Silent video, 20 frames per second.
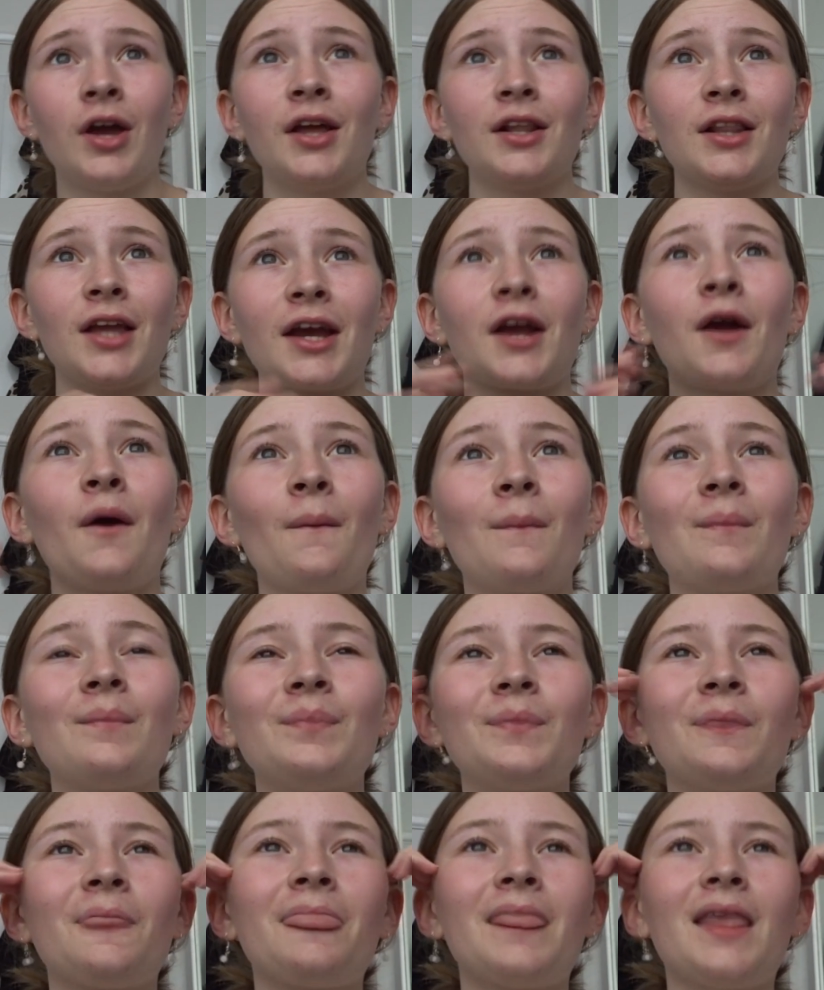Like,
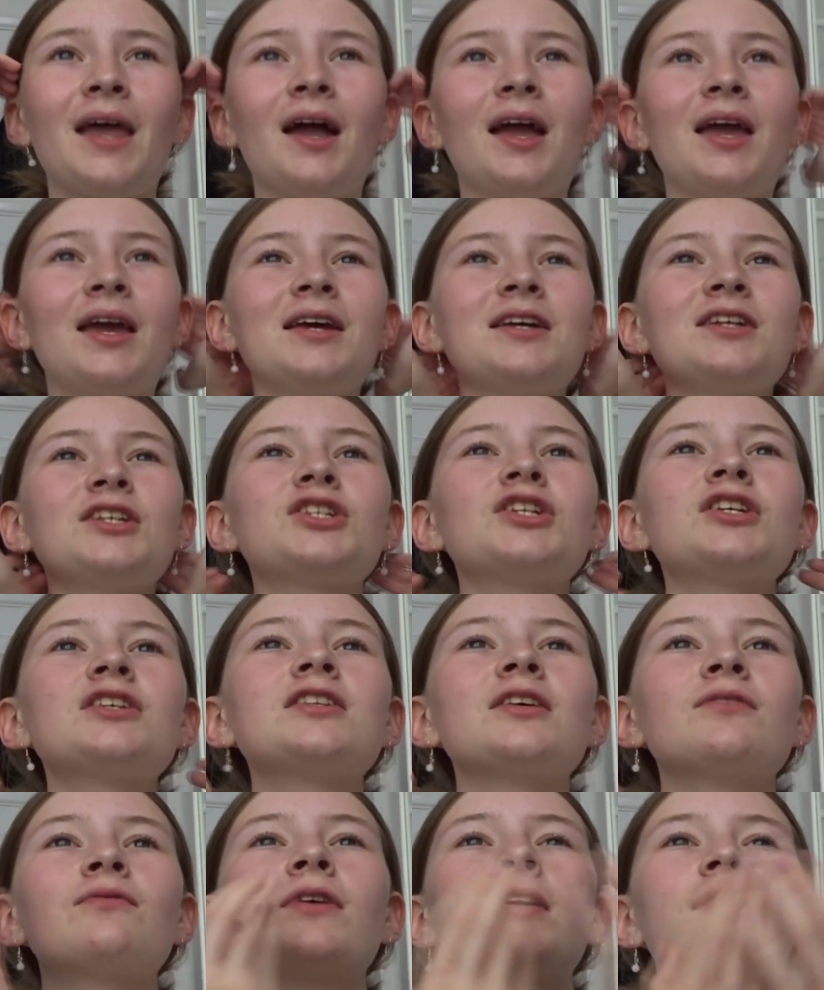it's just
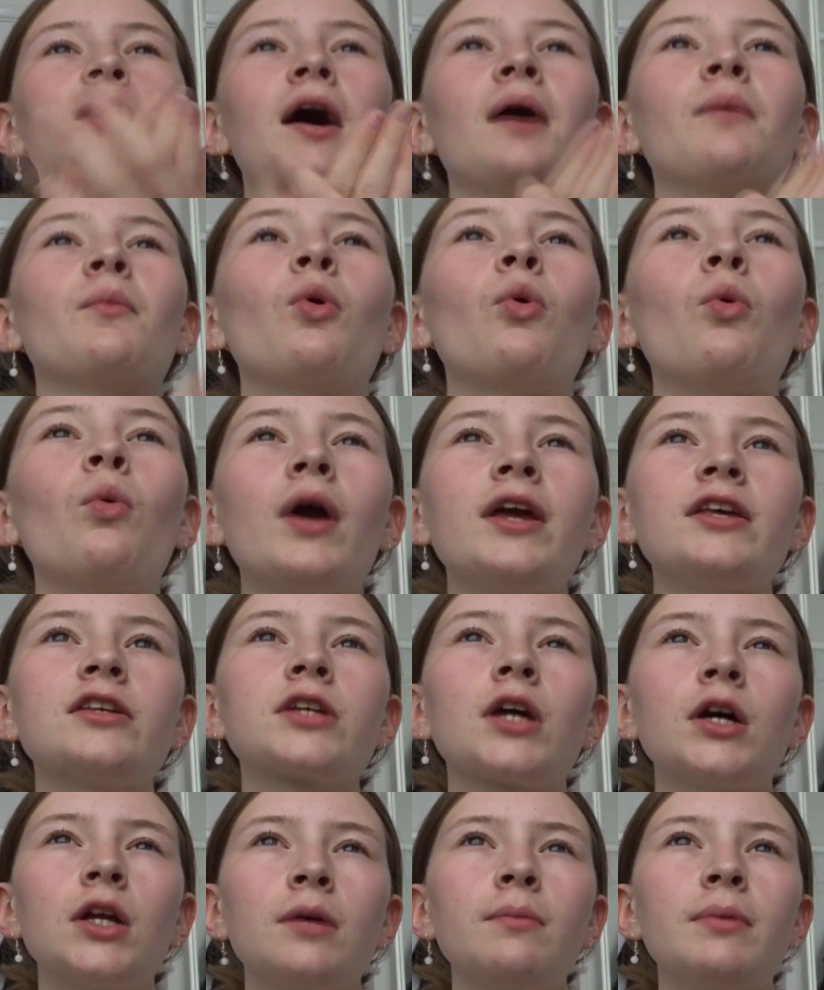something that I'm always
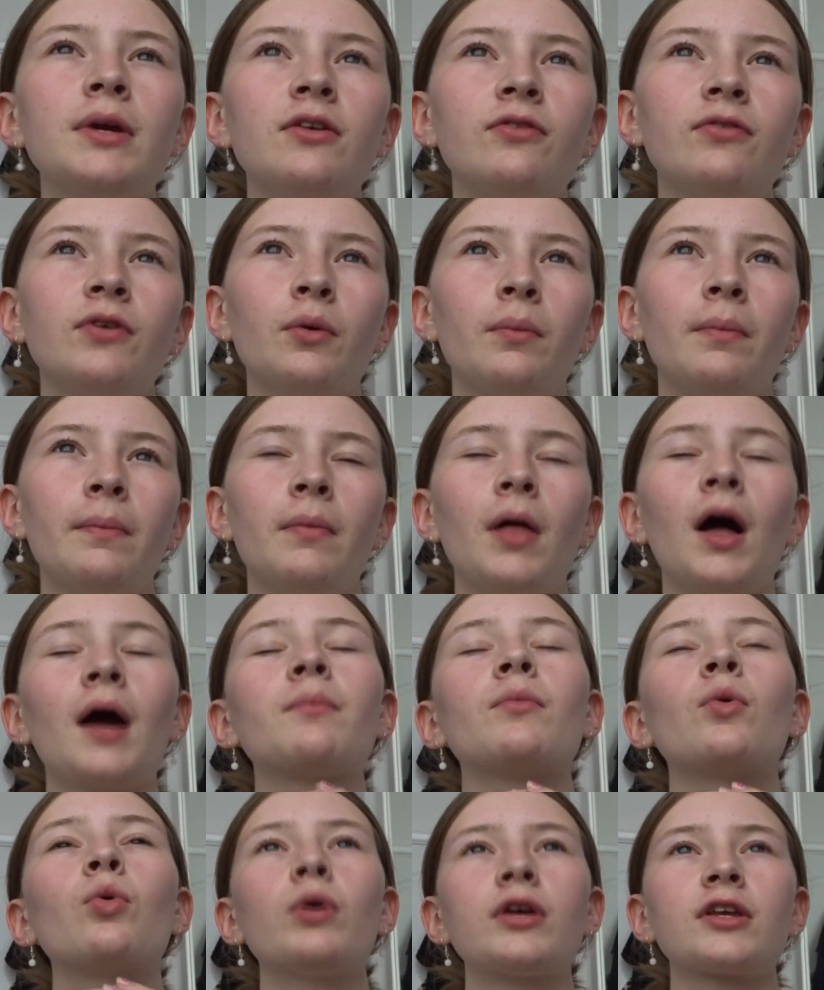going to
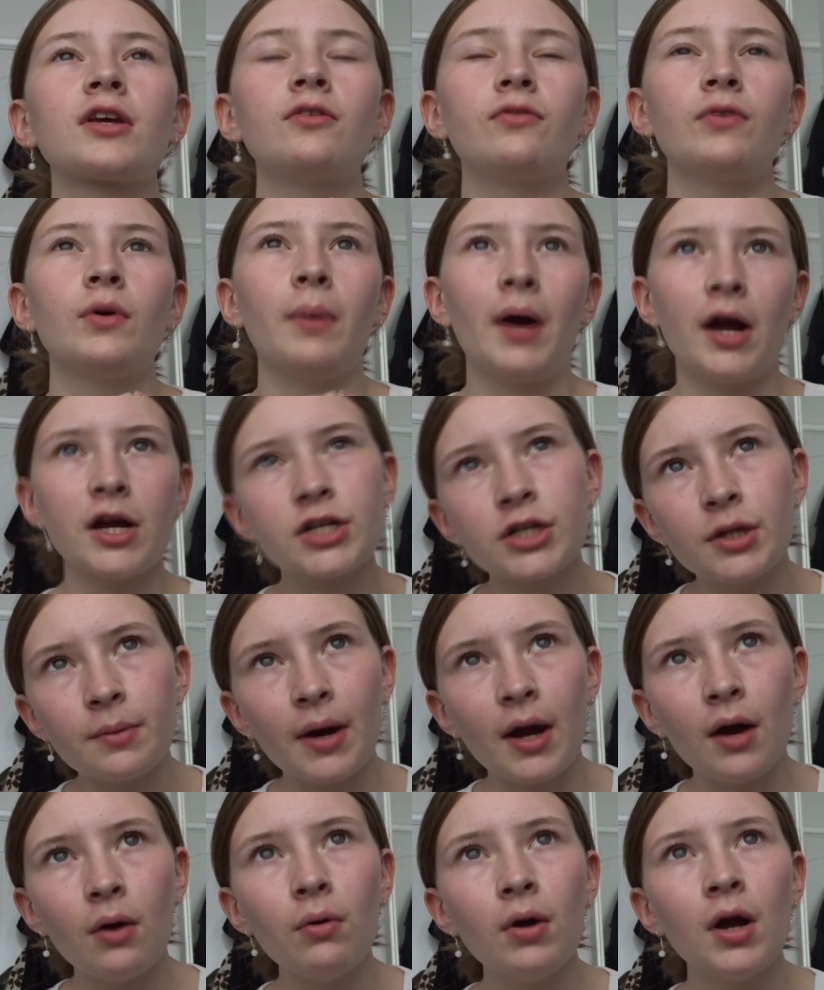feel passionate
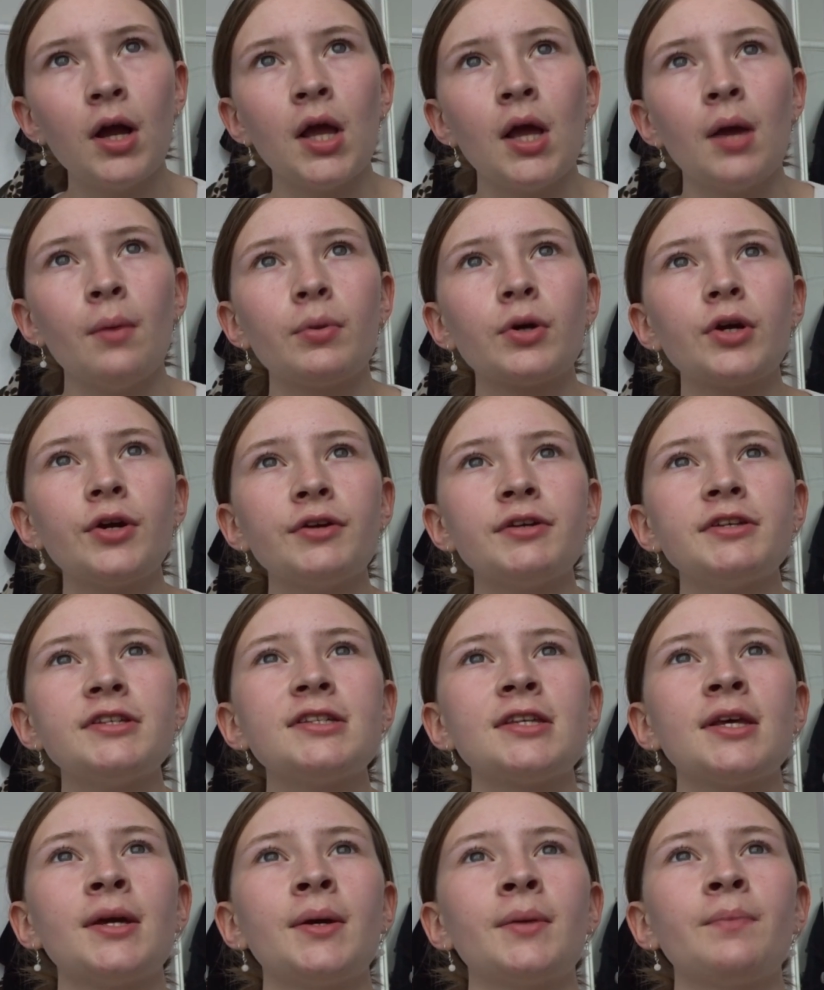about, because